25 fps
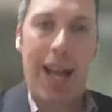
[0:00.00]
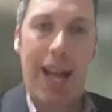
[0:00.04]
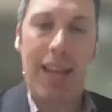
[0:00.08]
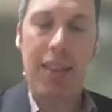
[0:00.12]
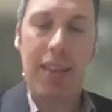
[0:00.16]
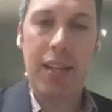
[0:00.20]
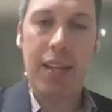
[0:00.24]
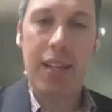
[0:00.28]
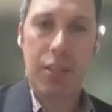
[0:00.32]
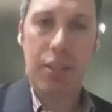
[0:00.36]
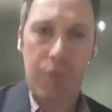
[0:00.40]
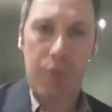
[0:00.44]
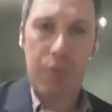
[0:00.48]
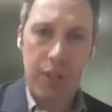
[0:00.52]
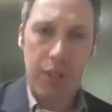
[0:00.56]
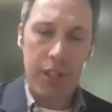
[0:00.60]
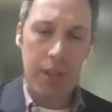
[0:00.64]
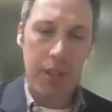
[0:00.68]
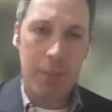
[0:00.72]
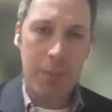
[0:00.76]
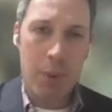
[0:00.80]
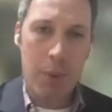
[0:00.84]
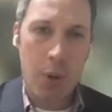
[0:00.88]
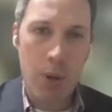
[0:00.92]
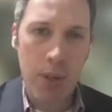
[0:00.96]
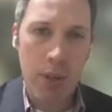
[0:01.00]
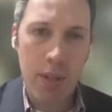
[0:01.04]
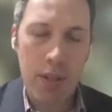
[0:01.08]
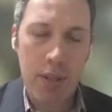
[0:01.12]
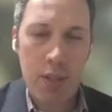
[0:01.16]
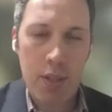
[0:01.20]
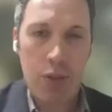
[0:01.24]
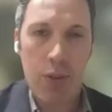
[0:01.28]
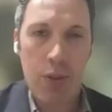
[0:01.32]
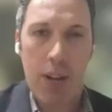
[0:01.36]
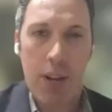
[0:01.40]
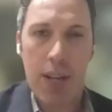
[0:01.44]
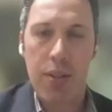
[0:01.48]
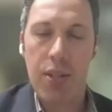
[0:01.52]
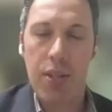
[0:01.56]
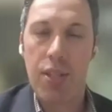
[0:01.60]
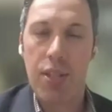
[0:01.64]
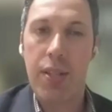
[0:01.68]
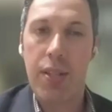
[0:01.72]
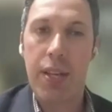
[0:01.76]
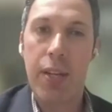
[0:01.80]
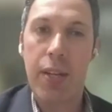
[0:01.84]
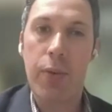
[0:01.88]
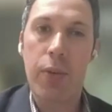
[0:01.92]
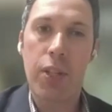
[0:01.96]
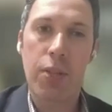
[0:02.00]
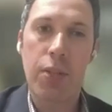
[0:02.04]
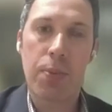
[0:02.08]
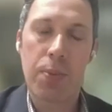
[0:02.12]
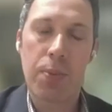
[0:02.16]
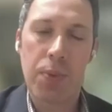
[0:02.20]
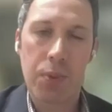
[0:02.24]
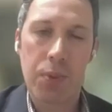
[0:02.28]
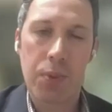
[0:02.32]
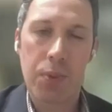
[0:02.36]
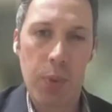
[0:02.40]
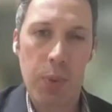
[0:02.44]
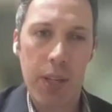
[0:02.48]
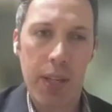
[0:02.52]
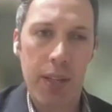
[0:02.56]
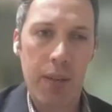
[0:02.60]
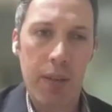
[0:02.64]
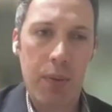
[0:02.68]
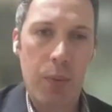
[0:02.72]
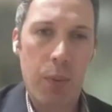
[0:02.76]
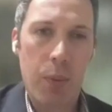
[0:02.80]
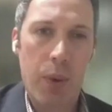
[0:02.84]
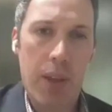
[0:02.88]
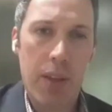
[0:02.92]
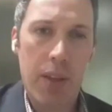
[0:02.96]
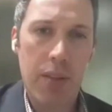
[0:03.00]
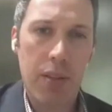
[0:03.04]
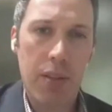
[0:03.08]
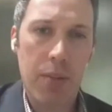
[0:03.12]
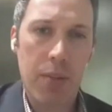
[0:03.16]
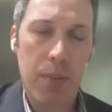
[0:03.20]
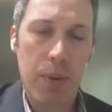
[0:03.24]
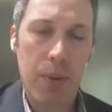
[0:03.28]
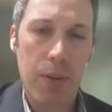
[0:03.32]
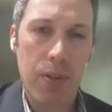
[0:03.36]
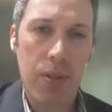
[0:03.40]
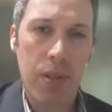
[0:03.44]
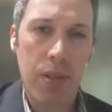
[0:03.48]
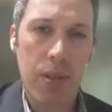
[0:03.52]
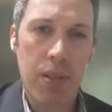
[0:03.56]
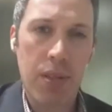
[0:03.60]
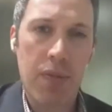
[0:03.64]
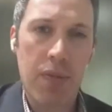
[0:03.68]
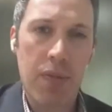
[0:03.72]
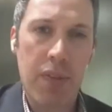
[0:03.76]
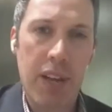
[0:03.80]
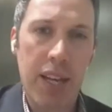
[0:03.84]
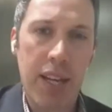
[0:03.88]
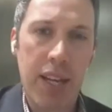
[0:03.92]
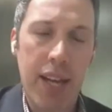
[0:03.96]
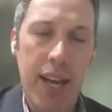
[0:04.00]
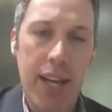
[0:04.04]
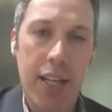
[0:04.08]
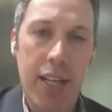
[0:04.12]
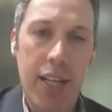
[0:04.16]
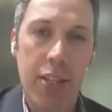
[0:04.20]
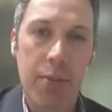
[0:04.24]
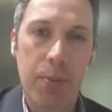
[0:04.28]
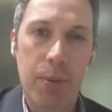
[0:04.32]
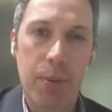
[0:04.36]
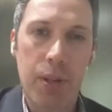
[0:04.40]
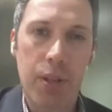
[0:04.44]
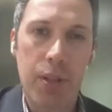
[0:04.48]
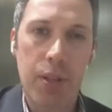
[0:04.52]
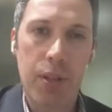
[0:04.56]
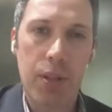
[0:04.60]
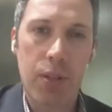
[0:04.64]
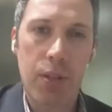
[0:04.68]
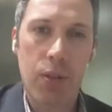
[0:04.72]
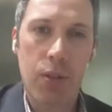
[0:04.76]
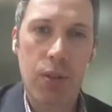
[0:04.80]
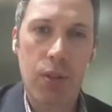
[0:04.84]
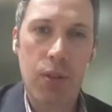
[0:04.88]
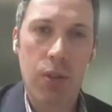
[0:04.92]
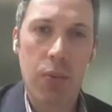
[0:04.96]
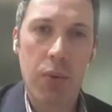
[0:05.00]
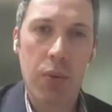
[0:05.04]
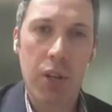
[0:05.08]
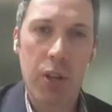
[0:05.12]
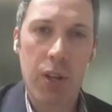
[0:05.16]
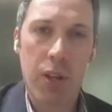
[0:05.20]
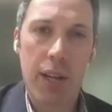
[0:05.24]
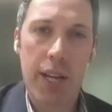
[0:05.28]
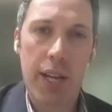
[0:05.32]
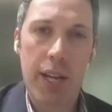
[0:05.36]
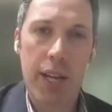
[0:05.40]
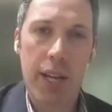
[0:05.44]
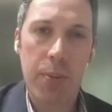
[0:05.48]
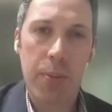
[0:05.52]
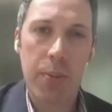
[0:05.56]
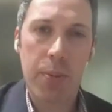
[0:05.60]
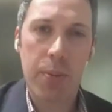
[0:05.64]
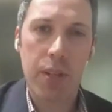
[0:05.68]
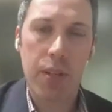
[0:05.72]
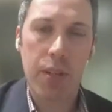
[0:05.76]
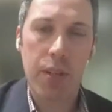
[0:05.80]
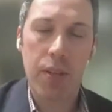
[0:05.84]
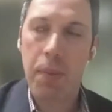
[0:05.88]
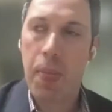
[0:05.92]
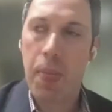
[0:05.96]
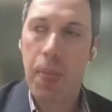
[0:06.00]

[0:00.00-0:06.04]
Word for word: I think it's really important to try to distinguish between whether this person is a fake expert or a real expert.